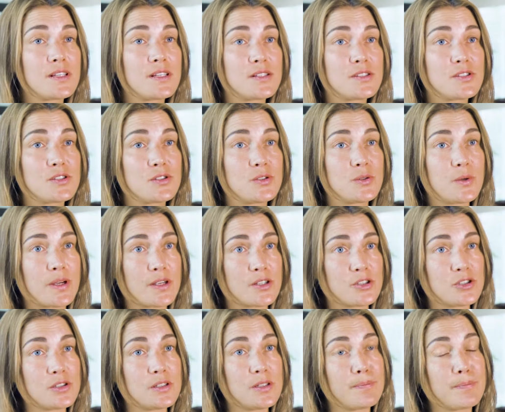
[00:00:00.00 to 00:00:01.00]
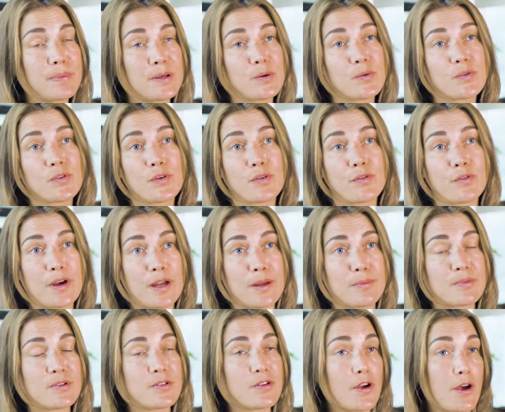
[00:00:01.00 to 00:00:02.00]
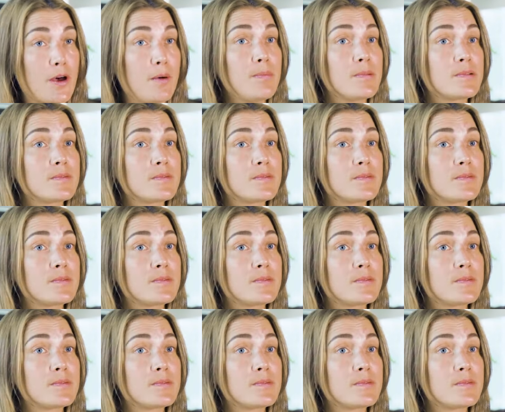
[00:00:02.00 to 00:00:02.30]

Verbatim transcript: is to actually build a vibrant hub